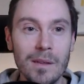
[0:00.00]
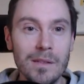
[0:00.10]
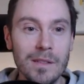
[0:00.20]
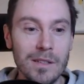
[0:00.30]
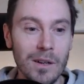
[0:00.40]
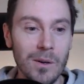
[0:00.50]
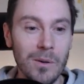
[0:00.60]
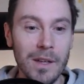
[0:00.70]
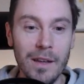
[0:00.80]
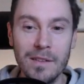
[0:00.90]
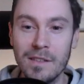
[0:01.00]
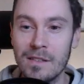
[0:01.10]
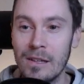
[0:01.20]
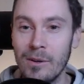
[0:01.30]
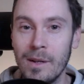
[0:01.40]
So yeah, this
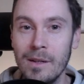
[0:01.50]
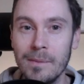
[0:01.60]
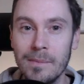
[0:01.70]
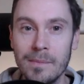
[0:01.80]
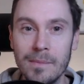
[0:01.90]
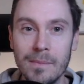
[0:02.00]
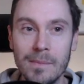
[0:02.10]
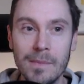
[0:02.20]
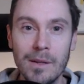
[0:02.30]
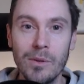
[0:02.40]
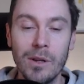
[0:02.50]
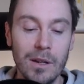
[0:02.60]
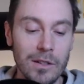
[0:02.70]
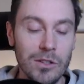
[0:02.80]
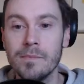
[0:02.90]
is loaded. And you're
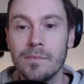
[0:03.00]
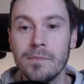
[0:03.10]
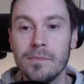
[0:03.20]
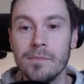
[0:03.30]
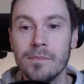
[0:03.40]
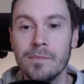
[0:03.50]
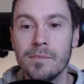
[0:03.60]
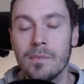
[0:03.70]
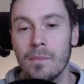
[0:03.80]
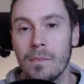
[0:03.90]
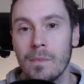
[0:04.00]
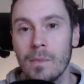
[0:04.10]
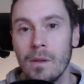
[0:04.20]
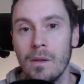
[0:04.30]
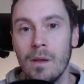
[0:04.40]
gonna just go into your local
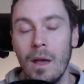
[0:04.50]
host.